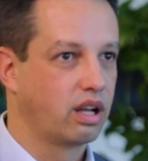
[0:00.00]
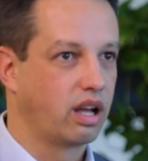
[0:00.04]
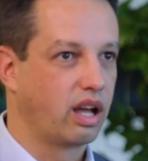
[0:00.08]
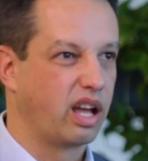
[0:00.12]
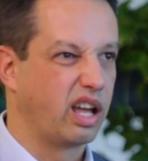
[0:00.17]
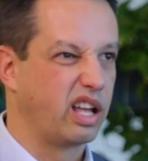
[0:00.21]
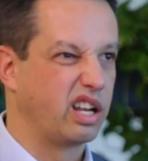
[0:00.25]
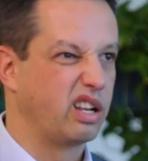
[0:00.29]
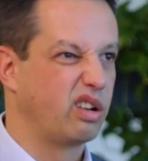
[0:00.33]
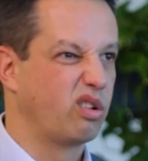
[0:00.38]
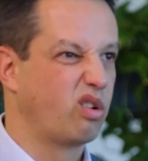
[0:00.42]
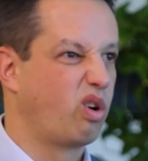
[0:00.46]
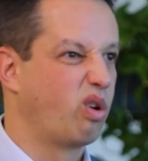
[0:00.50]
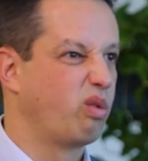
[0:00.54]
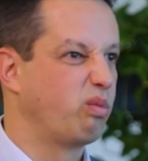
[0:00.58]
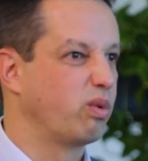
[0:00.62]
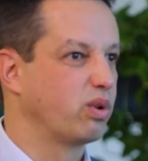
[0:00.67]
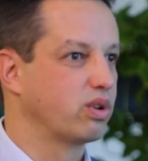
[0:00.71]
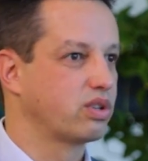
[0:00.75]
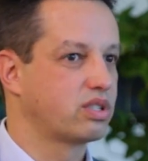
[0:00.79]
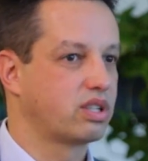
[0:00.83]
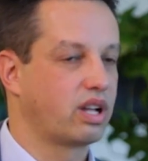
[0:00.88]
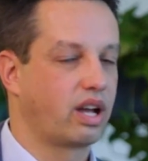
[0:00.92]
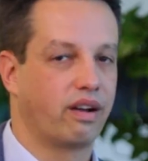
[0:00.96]
and in
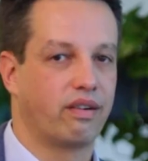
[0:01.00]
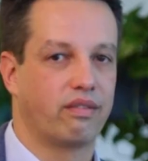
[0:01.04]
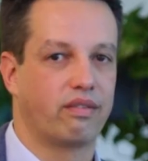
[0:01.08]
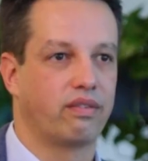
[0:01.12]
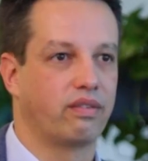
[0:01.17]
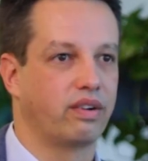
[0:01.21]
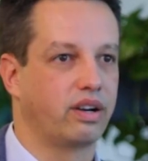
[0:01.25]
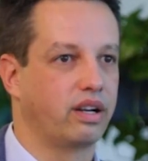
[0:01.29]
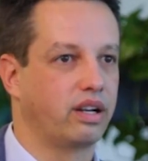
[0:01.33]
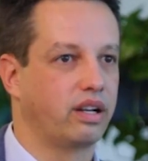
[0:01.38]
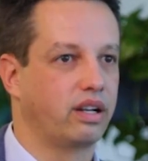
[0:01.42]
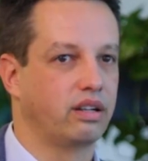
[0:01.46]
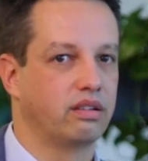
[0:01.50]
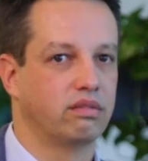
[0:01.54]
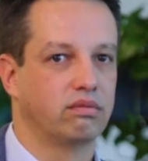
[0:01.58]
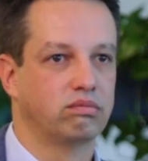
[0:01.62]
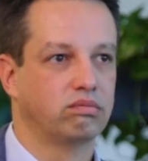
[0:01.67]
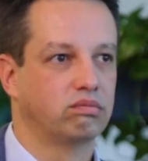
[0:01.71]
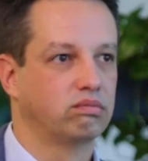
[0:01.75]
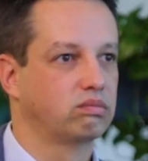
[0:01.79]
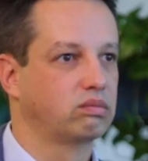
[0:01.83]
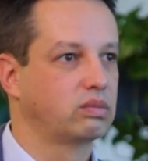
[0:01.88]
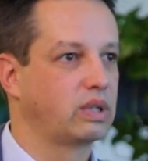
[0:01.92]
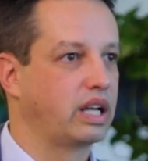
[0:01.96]
almost every
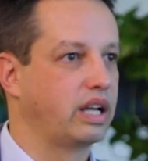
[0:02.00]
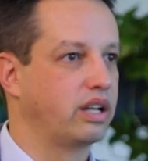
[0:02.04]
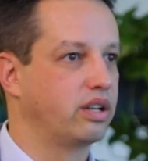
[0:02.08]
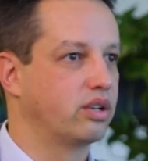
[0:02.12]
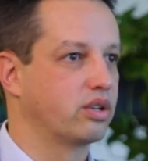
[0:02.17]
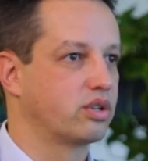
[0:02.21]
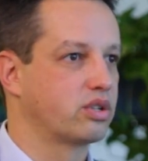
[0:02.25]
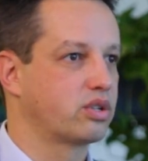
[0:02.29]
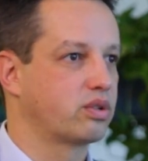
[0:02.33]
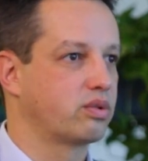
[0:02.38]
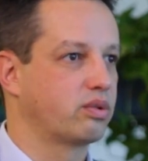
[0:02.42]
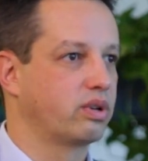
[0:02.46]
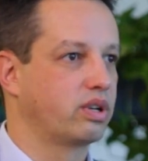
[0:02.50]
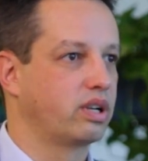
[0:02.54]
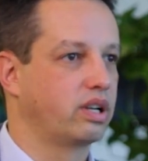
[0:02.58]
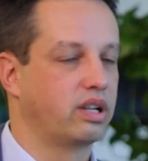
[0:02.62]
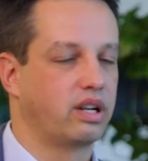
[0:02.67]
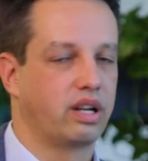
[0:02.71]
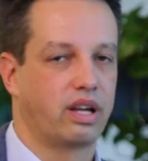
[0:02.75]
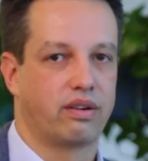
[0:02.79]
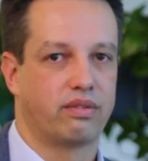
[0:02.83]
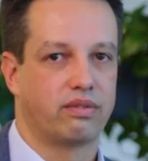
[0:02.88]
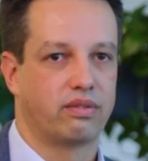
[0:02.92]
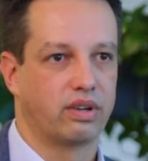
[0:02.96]
industry
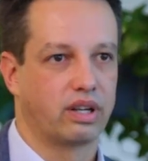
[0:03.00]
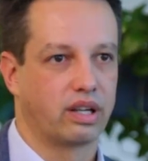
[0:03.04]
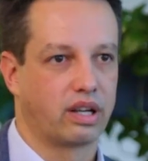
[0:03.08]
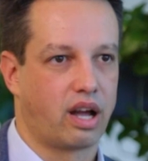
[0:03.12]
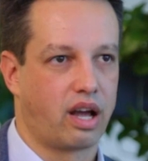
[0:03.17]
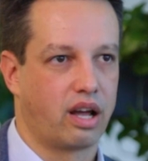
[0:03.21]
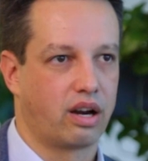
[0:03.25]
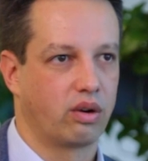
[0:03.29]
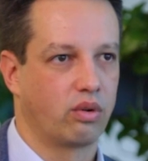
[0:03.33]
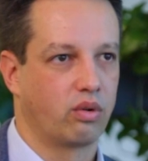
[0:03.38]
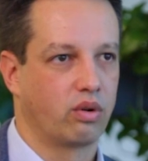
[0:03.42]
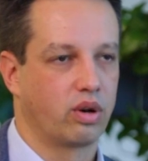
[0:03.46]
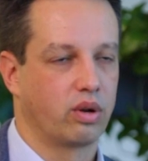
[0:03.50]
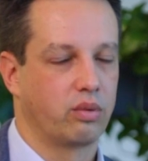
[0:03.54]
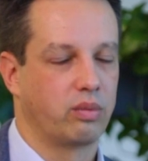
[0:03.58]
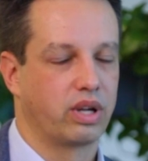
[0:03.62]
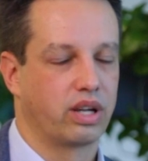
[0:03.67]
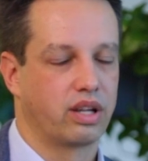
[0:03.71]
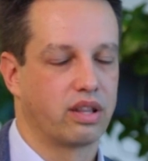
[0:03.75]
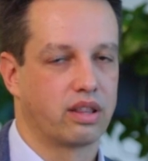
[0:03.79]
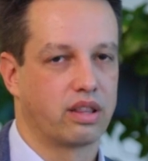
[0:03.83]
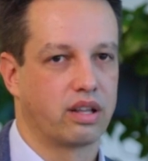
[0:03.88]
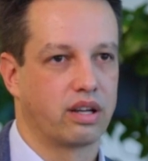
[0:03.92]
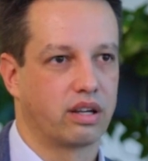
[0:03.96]
in every category we
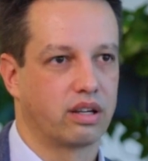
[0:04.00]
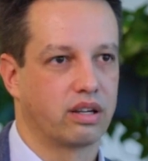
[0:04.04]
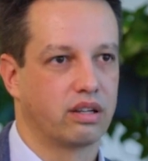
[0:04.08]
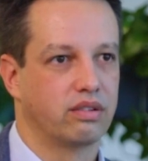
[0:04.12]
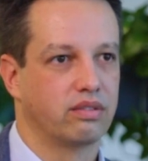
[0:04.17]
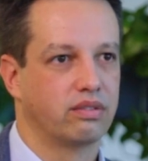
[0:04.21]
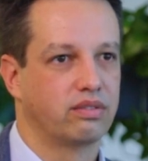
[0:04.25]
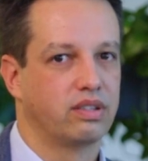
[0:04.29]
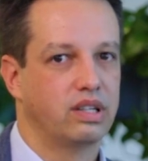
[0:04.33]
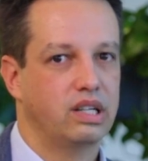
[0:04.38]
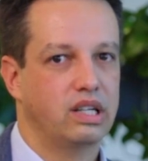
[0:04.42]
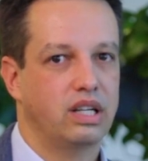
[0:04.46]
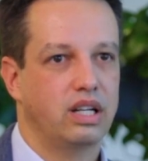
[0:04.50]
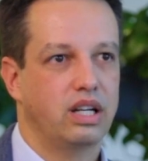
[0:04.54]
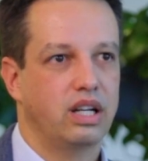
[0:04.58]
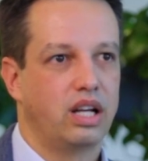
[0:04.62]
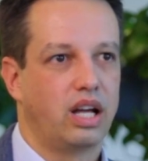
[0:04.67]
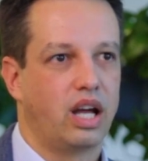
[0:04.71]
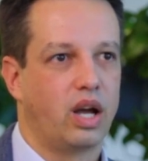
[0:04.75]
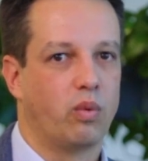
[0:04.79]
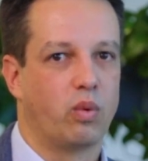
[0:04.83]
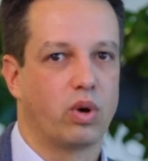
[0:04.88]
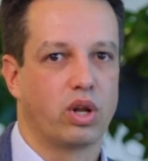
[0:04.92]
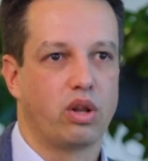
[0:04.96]
can think of.
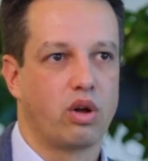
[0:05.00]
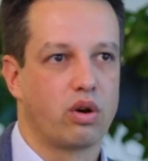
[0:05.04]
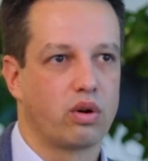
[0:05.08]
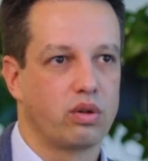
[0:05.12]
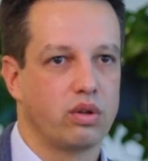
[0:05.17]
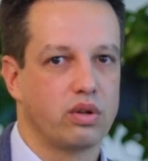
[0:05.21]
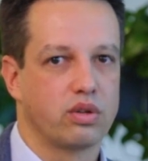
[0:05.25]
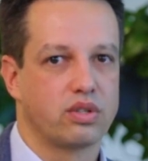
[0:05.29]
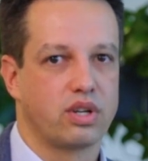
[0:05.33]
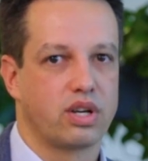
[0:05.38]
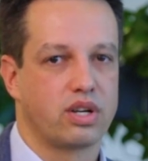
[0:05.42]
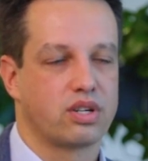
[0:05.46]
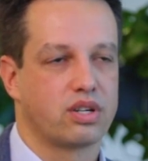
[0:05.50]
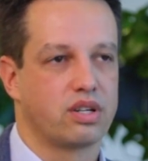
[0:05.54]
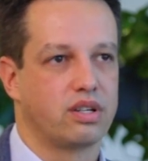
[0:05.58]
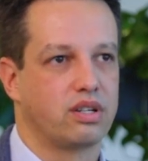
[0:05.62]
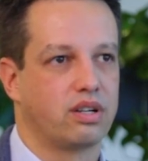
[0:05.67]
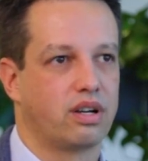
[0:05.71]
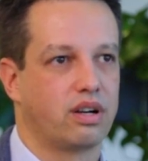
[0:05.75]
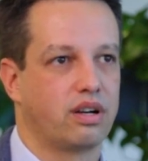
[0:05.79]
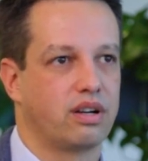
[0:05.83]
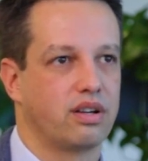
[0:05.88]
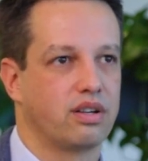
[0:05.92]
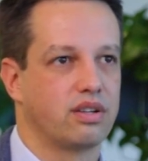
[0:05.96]
And what localization
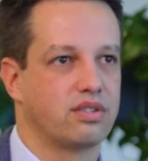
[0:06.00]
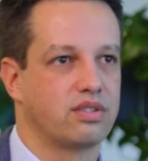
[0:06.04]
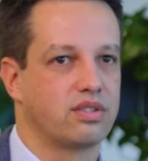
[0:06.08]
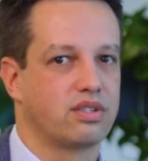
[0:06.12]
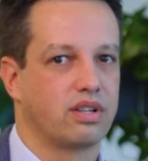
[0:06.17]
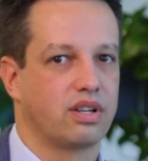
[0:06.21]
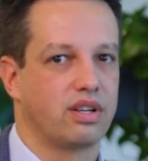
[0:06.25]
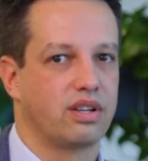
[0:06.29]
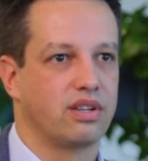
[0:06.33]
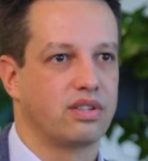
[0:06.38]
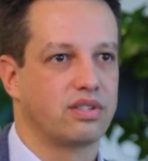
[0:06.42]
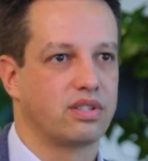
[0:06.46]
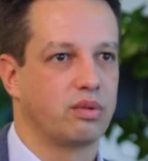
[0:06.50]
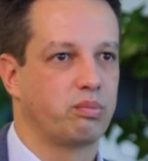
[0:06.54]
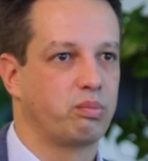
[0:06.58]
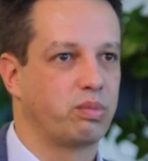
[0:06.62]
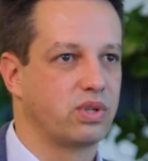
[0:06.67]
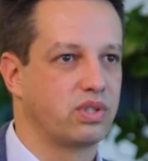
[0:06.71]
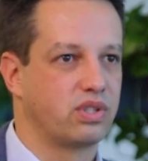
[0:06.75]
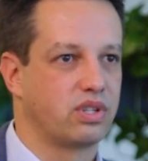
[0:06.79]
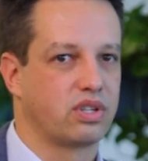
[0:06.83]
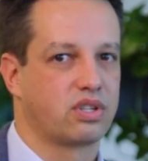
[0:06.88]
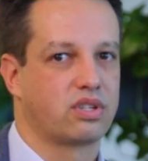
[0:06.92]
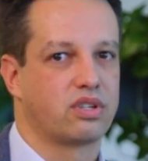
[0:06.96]
does is it
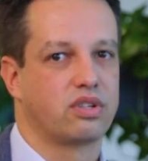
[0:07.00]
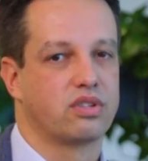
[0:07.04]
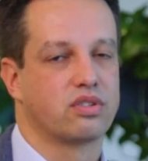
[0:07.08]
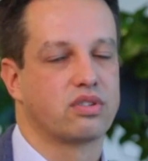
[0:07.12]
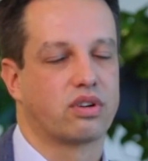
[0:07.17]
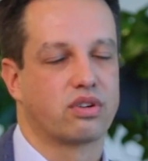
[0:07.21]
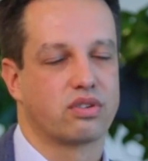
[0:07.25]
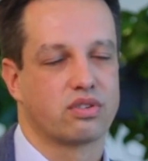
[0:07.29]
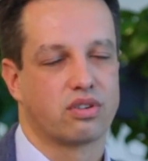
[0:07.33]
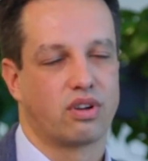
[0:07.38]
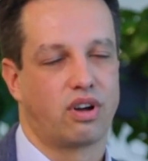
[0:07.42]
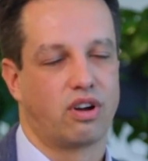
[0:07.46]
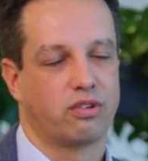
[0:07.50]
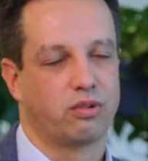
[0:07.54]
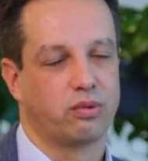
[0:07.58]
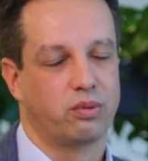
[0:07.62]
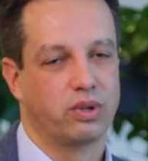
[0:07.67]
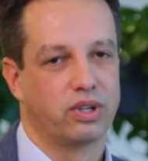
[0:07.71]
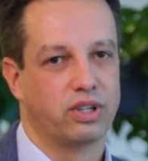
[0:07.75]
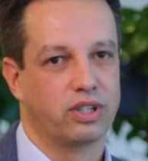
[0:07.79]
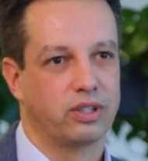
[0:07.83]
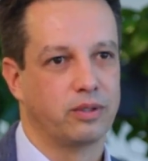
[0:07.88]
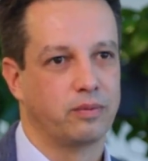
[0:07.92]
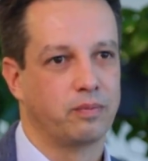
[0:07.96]
positions our
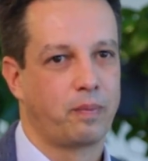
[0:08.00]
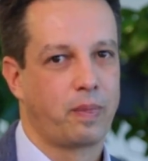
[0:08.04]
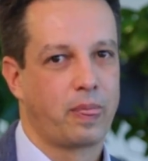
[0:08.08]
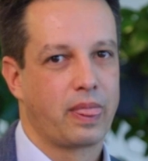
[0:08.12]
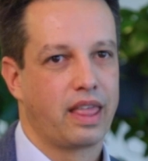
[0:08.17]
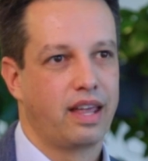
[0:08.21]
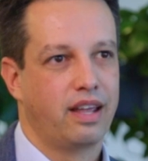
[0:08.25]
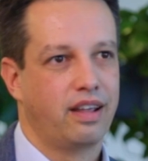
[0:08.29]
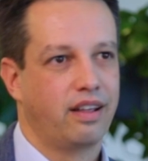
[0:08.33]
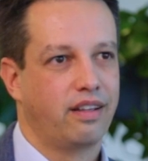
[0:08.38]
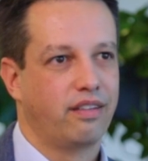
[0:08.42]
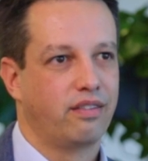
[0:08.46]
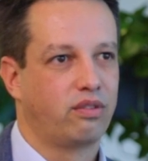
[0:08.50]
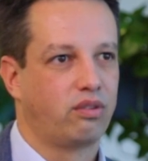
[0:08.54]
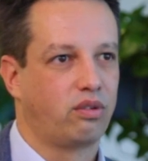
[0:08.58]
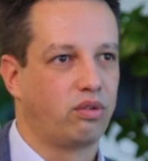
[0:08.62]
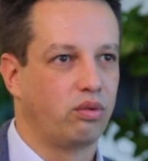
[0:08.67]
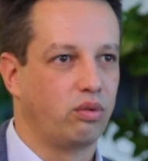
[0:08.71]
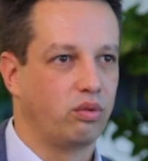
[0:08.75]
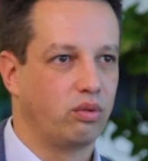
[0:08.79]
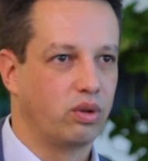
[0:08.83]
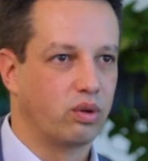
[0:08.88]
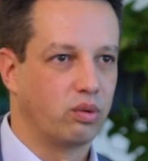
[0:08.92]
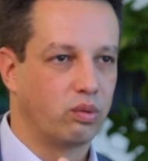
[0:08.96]
software
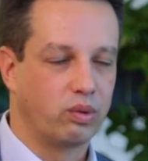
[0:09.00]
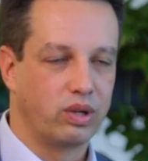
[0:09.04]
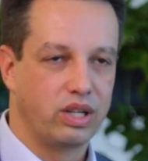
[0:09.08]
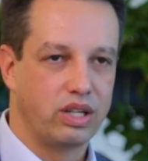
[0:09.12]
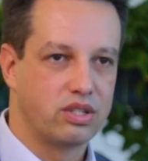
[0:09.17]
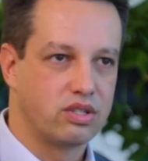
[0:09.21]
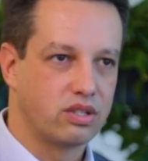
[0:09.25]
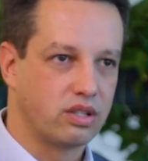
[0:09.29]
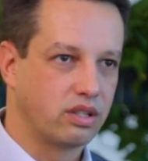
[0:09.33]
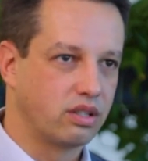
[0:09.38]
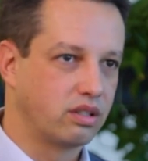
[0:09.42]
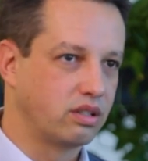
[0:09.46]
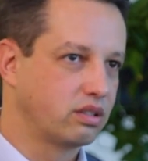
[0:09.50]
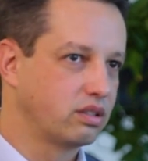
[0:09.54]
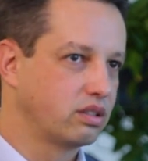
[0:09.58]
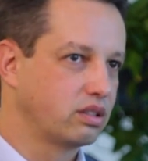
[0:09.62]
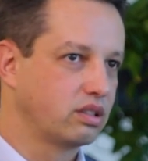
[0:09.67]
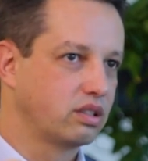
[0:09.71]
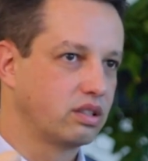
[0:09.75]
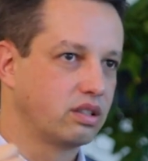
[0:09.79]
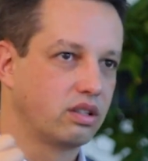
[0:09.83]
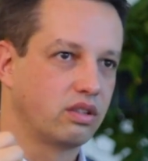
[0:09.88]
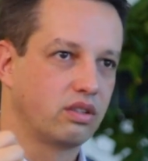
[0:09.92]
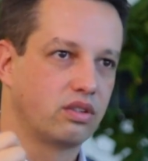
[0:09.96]
to the region,
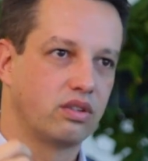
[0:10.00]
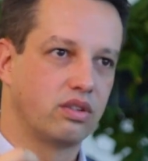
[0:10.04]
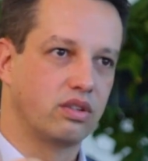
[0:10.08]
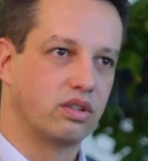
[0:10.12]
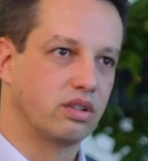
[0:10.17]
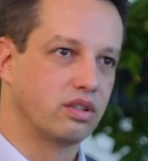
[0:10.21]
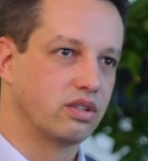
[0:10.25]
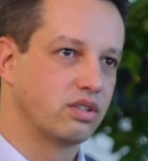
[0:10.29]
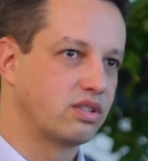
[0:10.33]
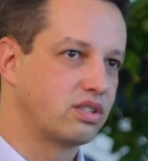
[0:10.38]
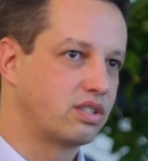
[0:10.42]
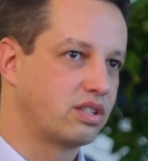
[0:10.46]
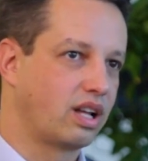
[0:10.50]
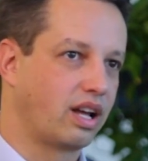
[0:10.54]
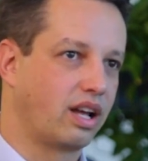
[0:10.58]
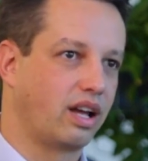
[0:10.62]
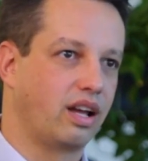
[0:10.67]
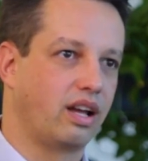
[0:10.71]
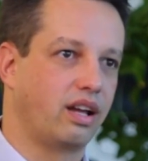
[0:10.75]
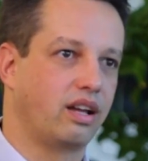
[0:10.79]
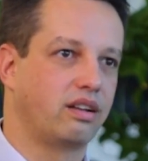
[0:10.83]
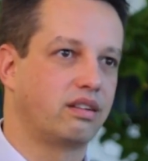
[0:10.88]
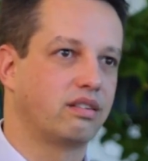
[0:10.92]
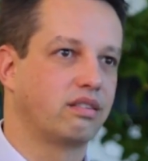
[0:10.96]
to the
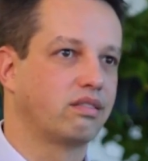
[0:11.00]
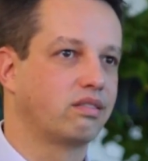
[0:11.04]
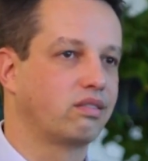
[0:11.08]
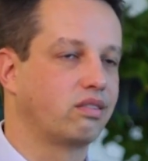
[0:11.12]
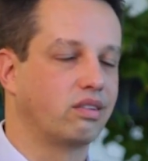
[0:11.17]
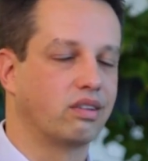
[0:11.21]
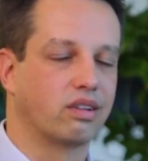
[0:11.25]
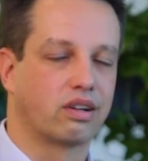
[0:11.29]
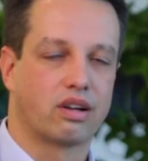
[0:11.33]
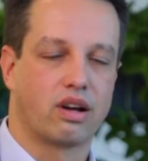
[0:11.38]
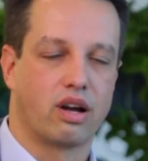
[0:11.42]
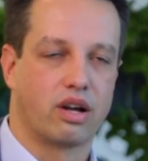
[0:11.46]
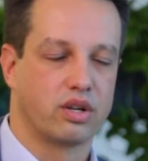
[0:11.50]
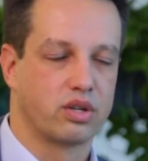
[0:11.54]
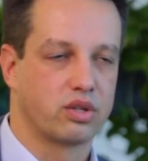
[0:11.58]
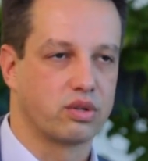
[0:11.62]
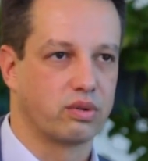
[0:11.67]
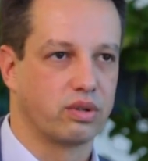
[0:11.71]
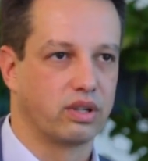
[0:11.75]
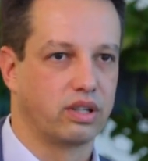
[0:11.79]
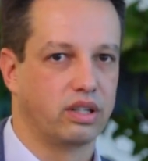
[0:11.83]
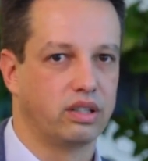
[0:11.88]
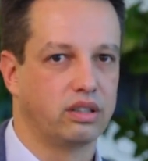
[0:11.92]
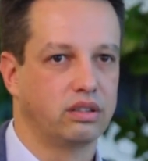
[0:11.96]
state, to the
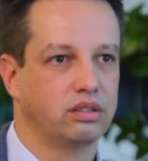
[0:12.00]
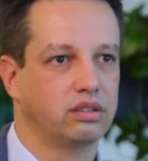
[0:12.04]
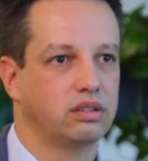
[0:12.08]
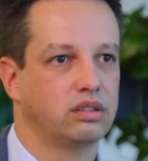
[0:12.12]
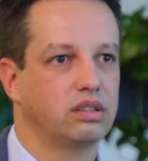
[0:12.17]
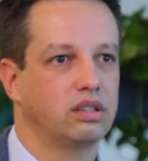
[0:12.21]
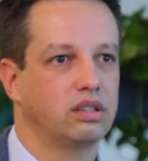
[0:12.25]
country,